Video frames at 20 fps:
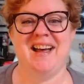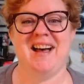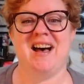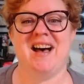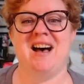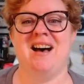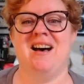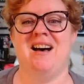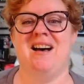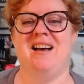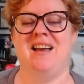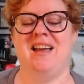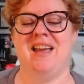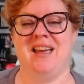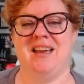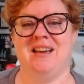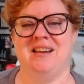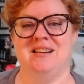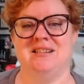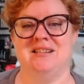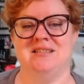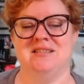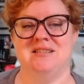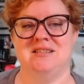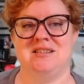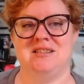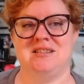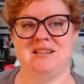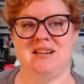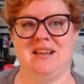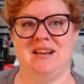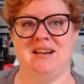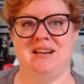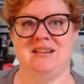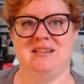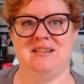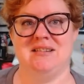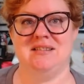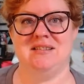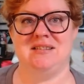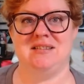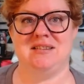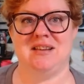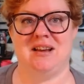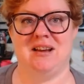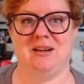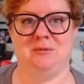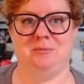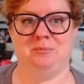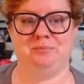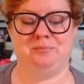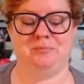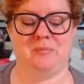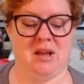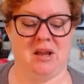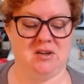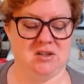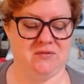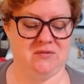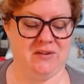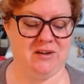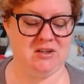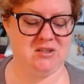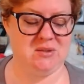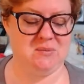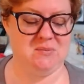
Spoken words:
that. And it is, I just finished